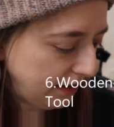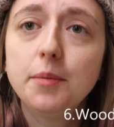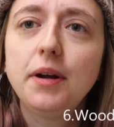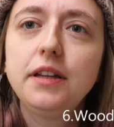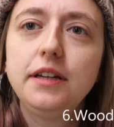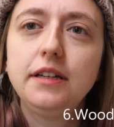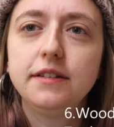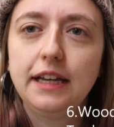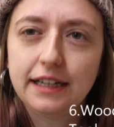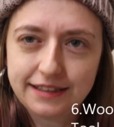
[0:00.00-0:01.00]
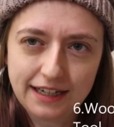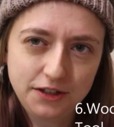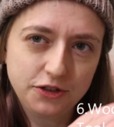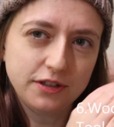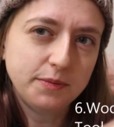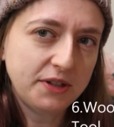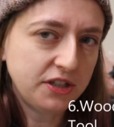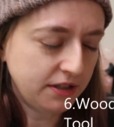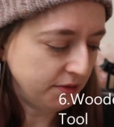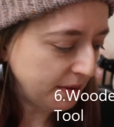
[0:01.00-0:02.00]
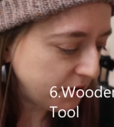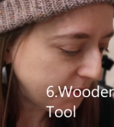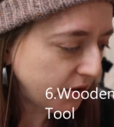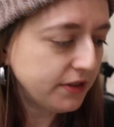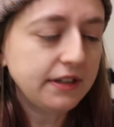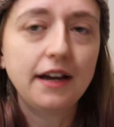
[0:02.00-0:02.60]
I probably, like I said, I use the sponges and the ribs the most,